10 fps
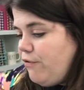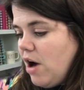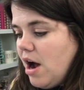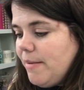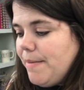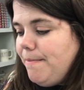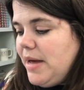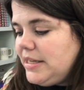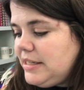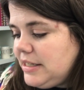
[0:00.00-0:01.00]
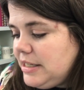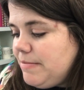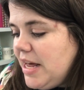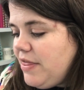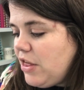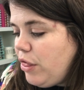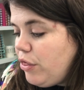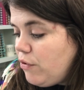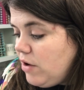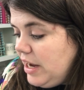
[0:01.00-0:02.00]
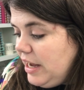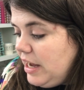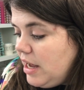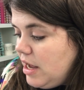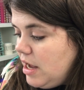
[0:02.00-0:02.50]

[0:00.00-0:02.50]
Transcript: from Miss Smith 3